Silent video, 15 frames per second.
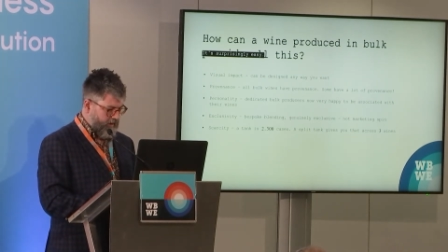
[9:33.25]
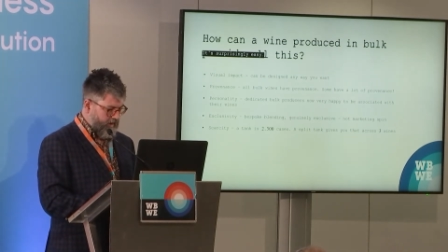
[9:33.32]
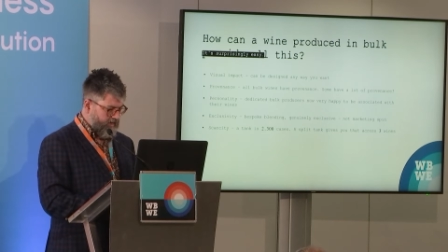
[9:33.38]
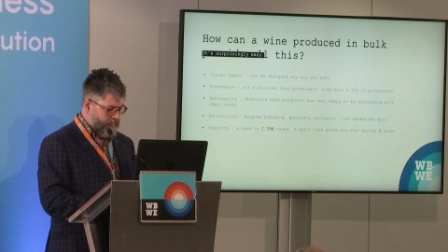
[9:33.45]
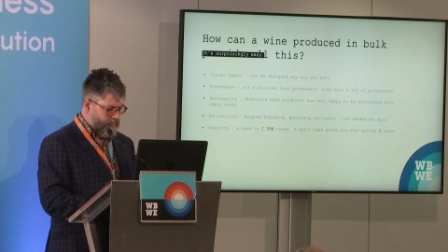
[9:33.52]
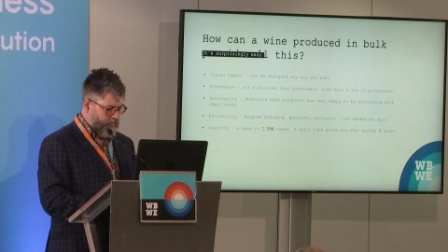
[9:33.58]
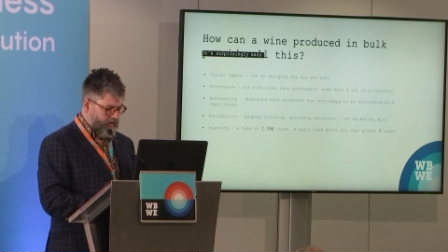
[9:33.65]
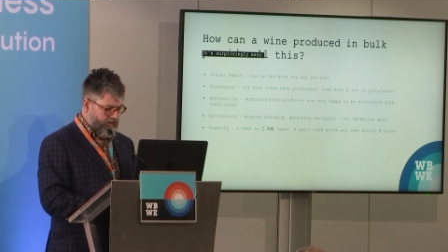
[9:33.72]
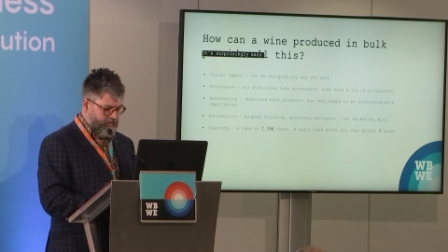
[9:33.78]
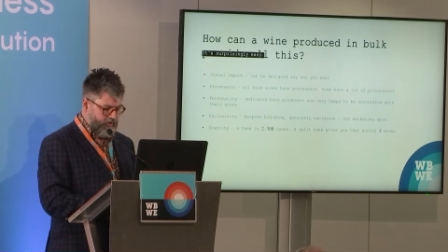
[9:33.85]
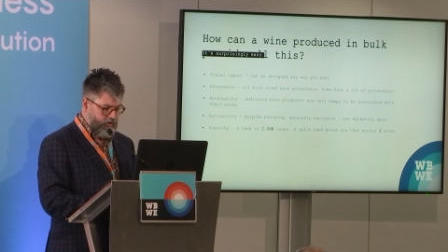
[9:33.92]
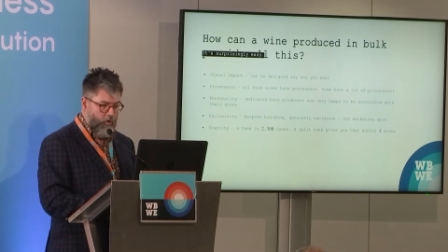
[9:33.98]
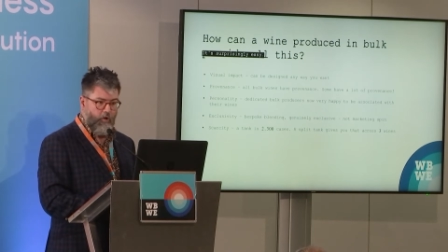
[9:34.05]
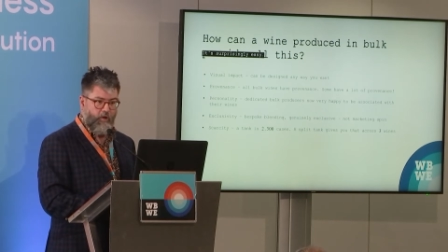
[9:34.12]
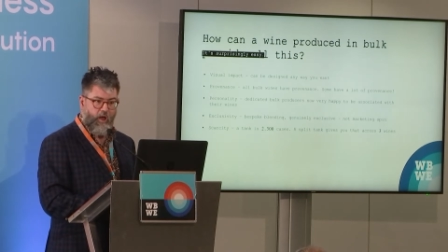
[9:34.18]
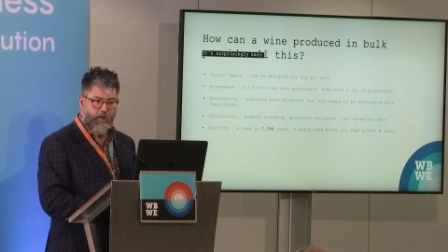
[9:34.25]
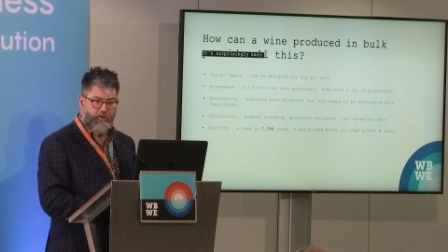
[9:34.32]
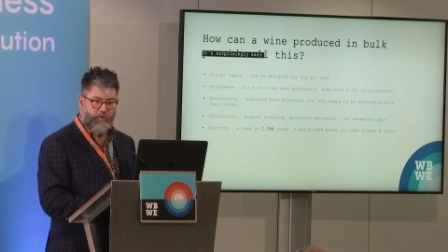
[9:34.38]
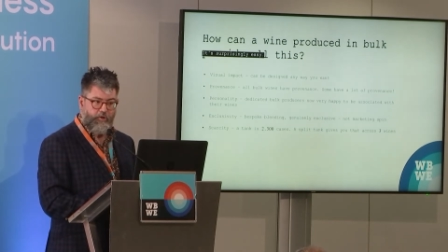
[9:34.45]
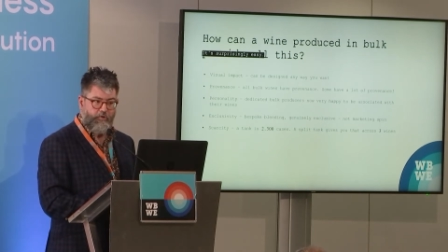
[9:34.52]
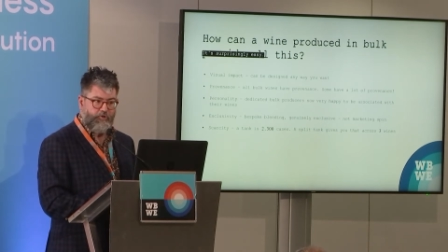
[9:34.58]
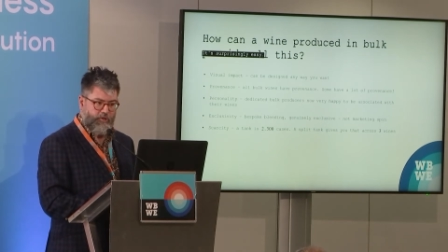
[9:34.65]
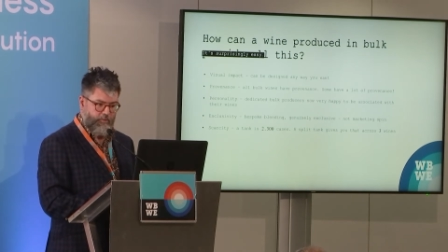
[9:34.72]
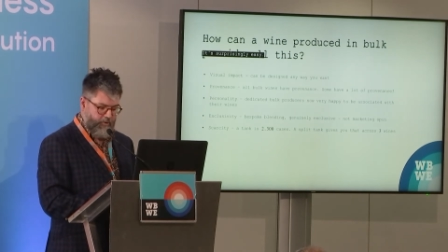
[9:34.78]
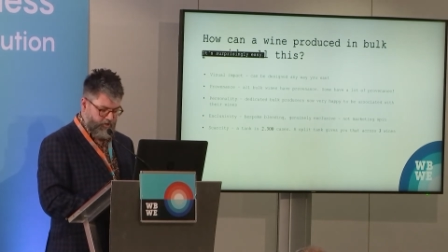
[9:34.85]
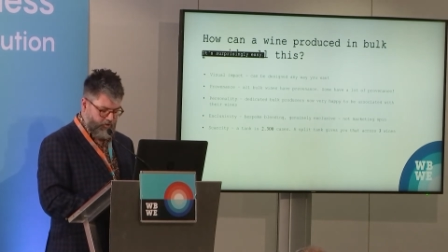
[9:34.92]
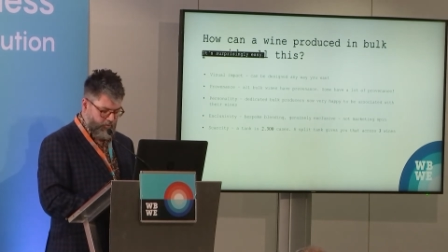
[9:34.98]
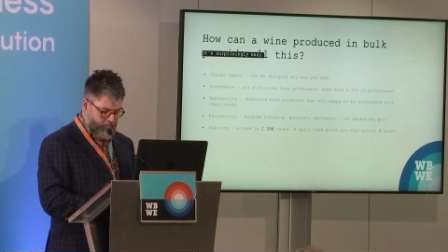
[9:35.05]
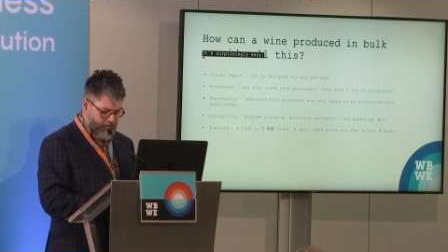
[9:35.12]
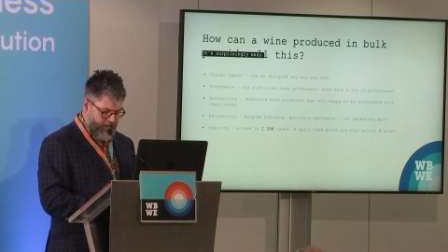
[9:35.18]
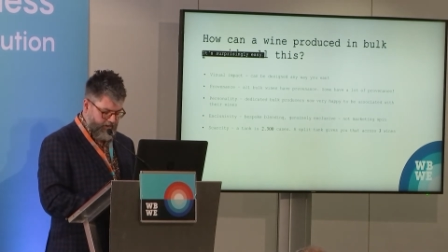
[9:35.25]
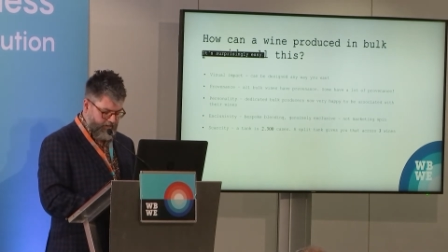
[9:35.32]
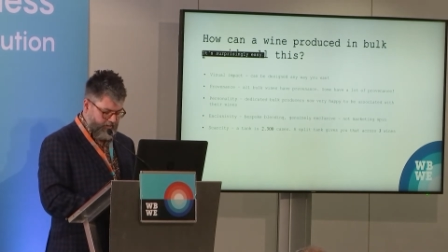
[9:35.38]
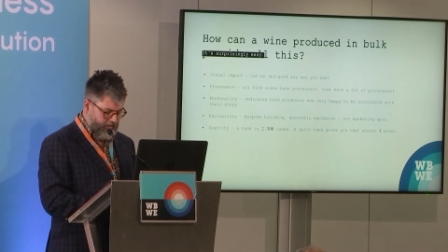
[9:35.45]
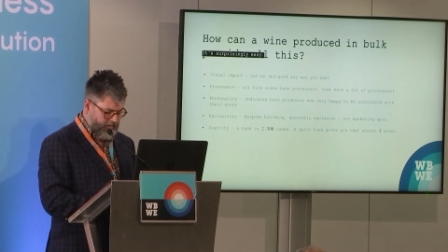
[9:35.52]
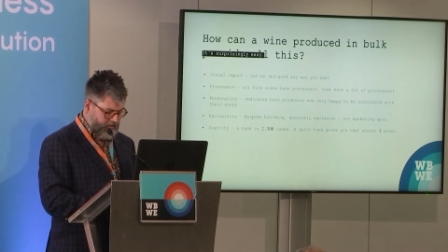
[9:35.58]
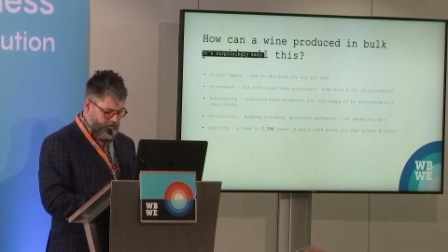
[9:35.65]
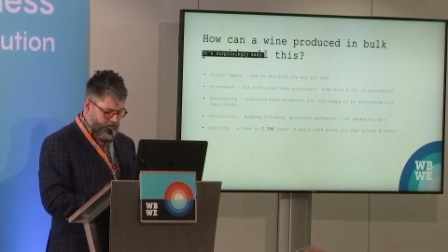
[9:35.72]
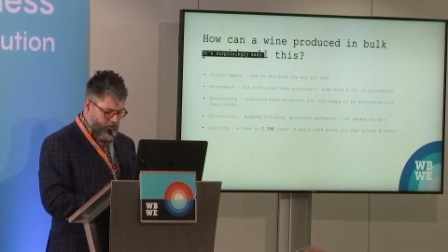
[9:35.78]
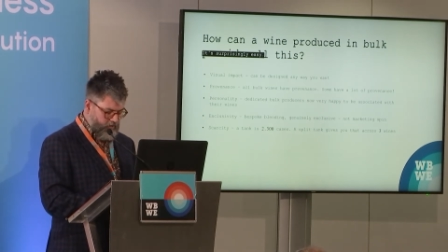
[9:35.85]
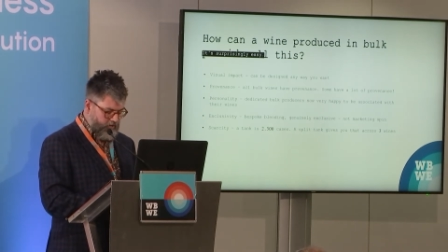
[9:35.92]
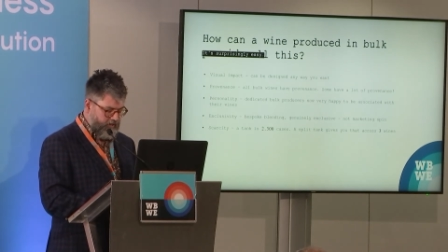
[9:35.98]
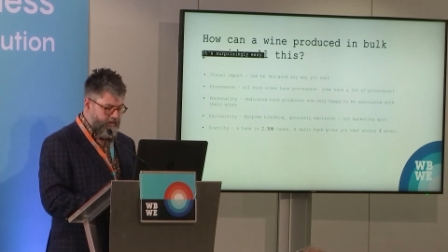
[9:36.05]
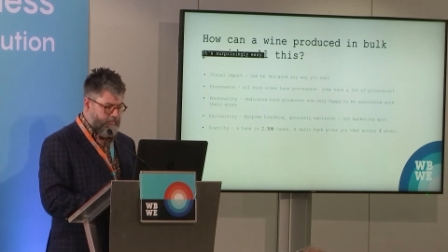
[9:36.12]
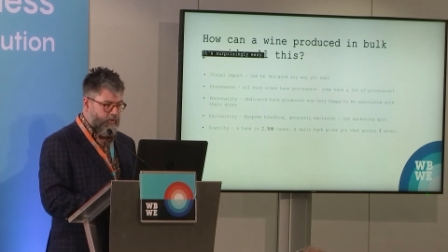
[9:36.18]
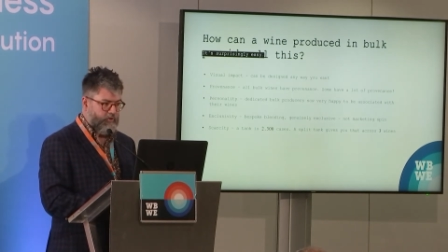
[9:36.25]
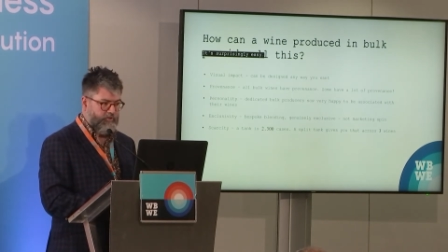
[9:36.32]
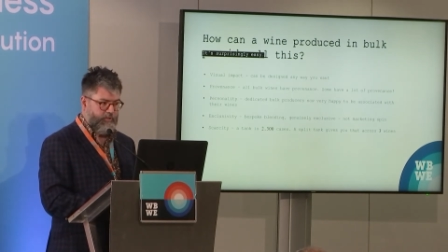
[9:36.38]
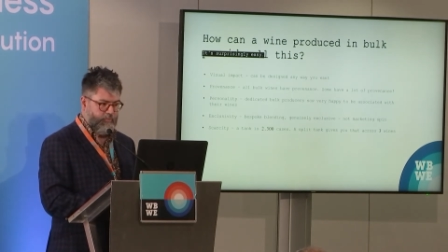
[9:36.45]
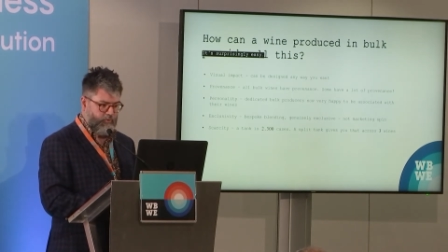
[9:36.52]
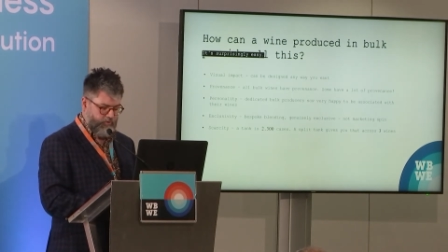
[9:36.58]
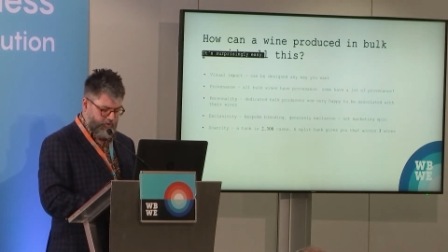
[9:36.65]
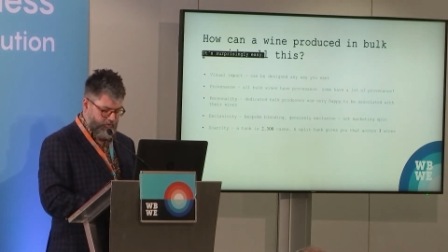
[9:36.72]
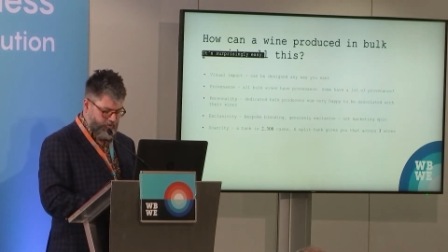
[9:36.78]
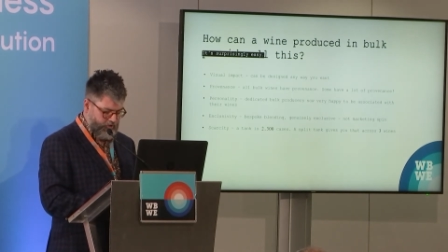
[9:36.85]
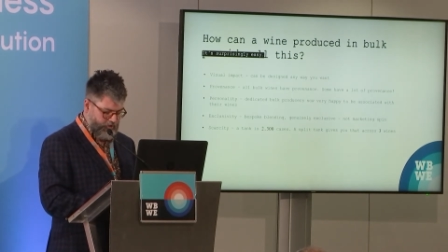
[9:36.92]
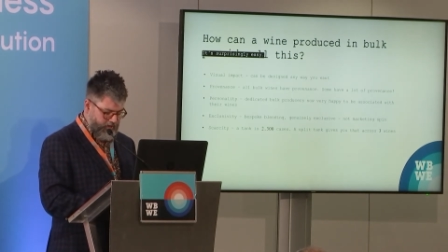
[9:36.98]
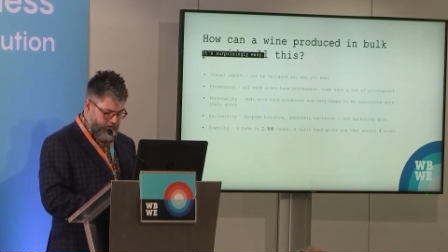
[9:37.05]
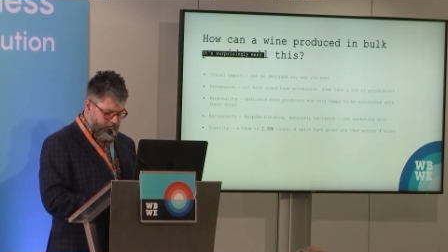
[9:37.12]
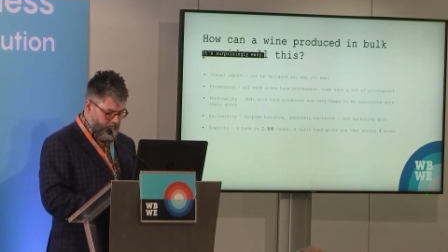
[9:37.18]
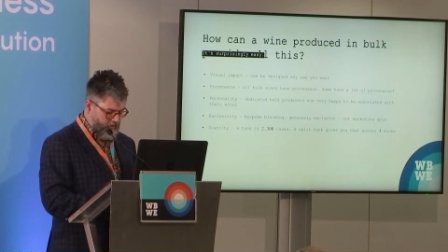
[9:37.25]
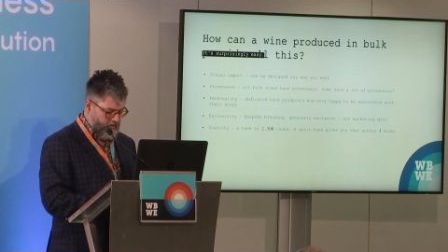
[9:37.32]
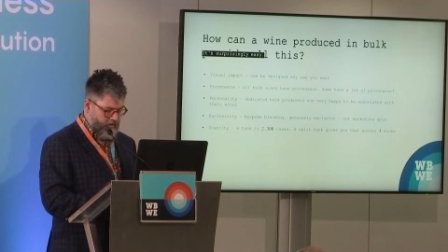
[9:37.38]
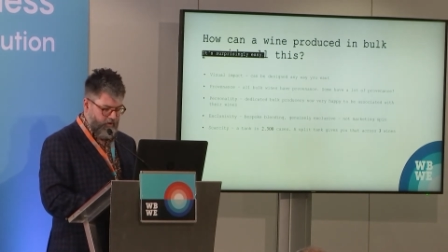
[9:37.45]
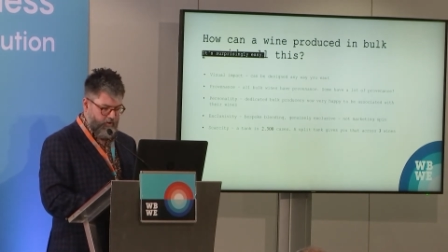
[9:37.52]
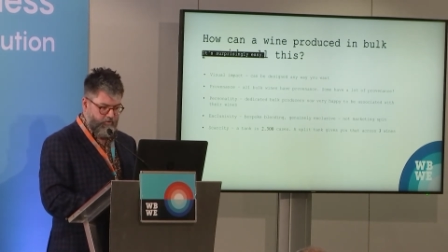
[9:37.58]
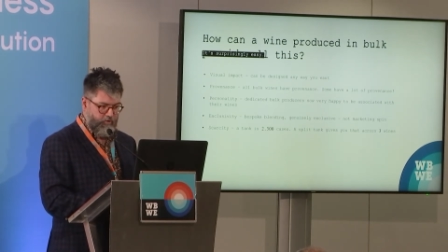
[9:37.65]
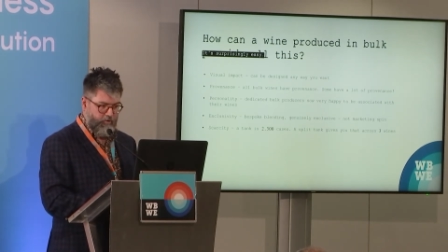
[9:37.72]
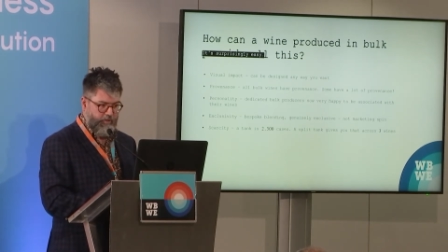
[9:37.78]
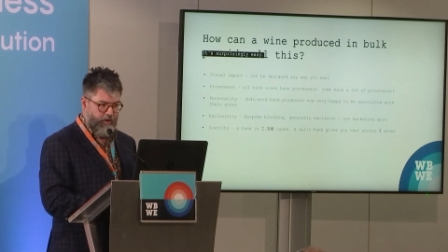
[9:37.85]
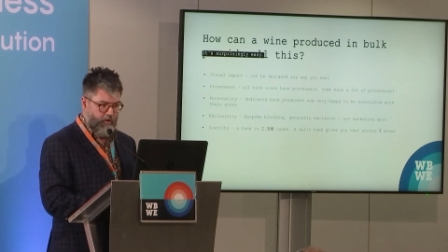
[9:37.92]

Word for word: is, is not a huge commercial blend and it's totally possible to achieve through the